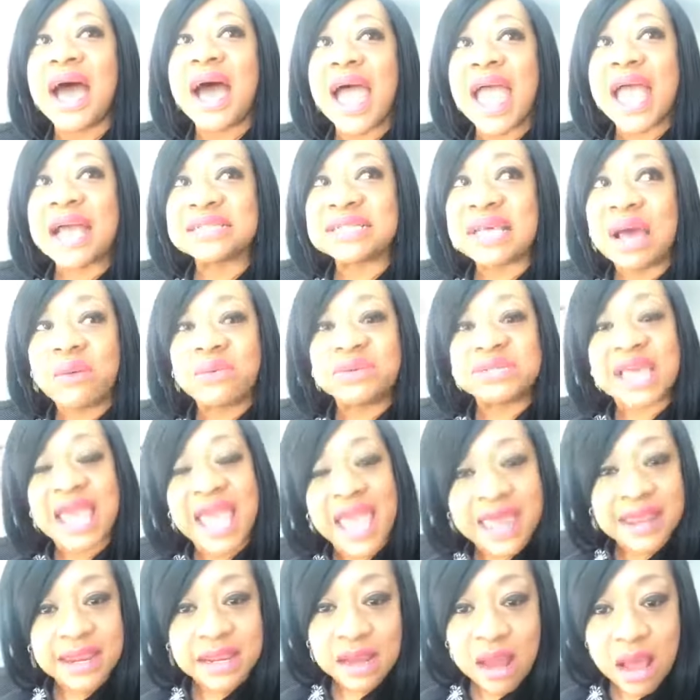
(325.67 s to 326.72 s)
as I was
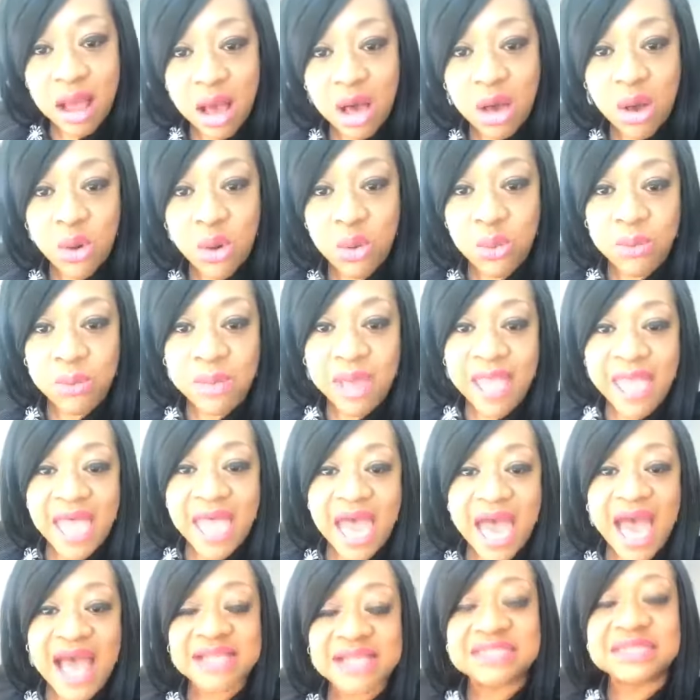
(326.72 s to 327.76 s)
headed home,
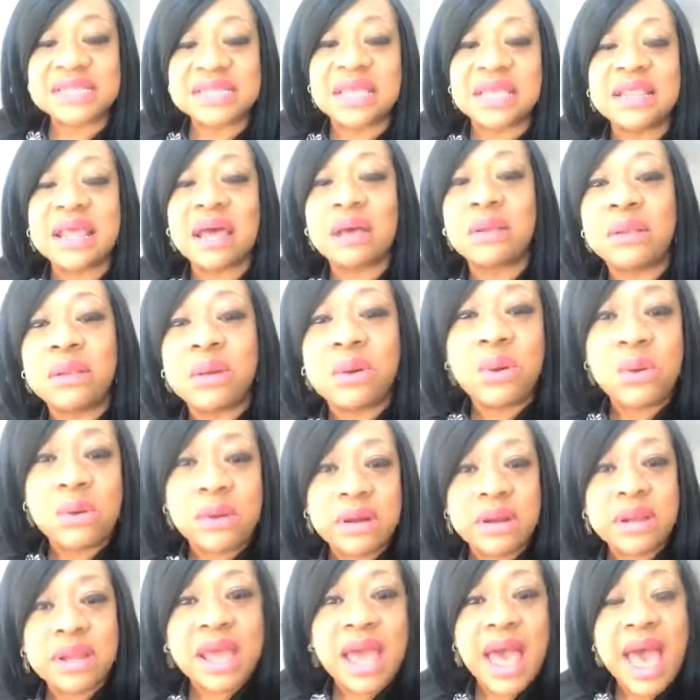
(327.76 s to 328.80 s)
I said, now,
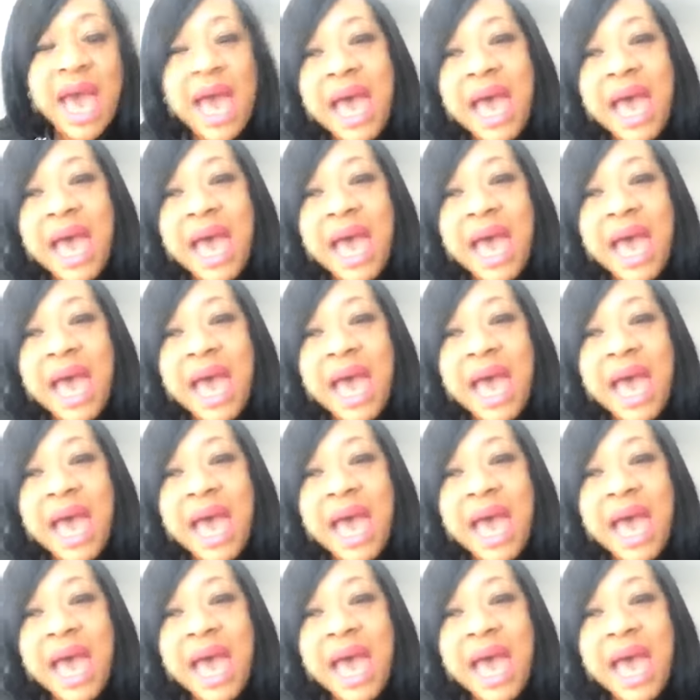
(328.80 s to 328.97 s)
Lord,